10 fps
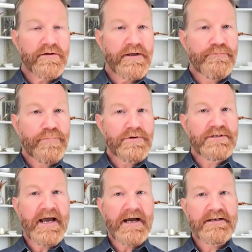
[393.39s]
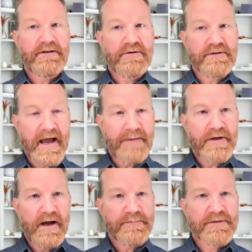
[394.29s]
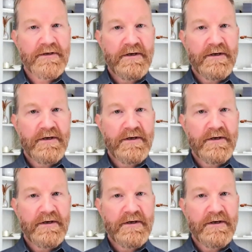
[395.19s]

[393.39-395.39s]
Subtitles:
in protecting those laptops.